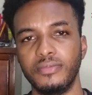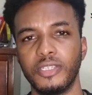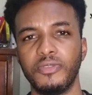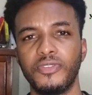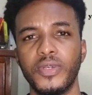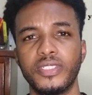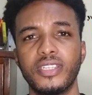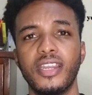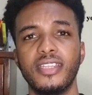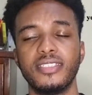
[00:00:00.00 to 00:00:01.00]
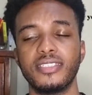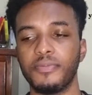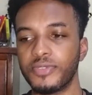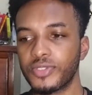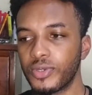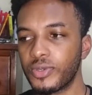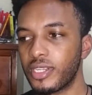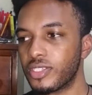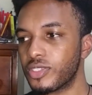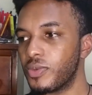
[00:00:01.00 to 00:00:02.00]
So before we start this
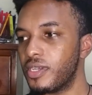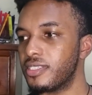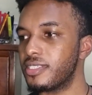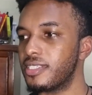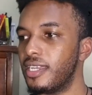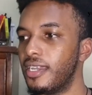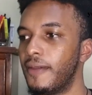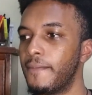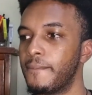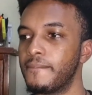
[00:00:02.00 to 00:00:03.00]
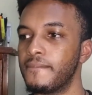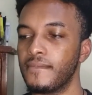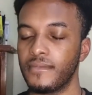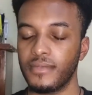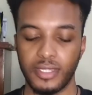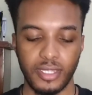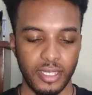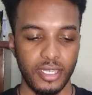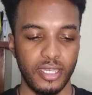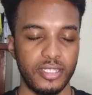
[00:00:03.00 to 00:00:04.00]
episode, I just want to say
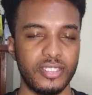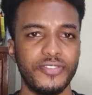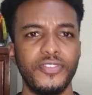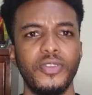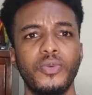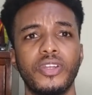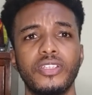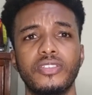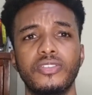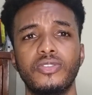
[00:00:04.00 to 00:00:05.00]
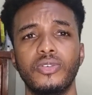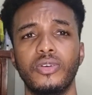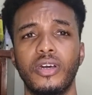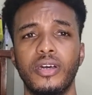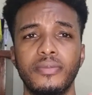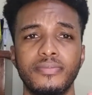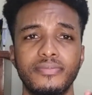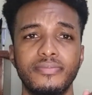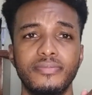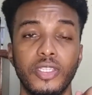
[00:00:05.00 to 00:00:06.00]
just a few words to
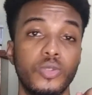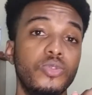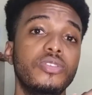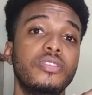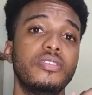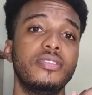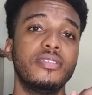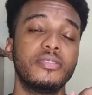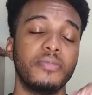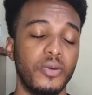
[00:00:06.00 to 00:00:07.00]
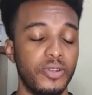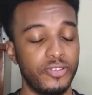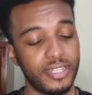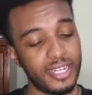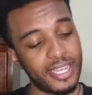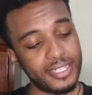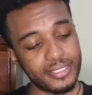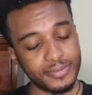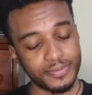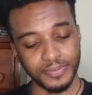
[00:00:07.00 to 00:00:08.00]
Luz. It's my old ring light.
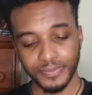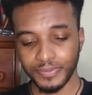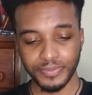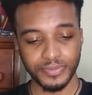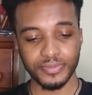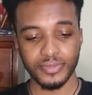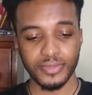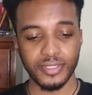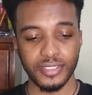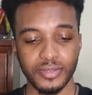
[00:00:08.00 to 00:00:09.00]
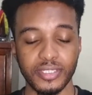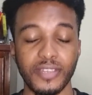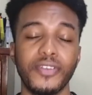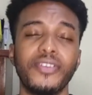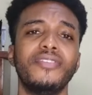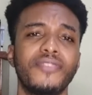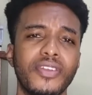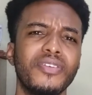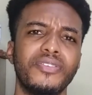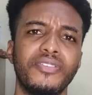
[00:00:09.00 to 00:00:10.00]
It was a very,
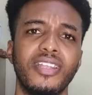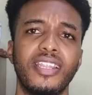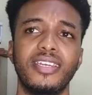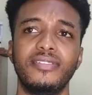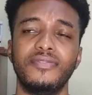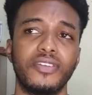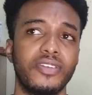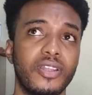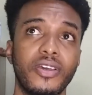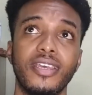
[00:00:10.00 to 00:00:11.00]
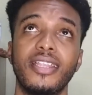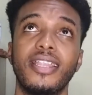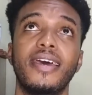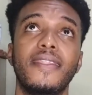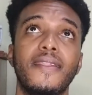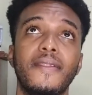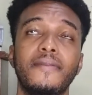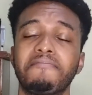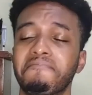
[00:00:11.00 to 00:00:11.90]
very good ring light. Very loyal and...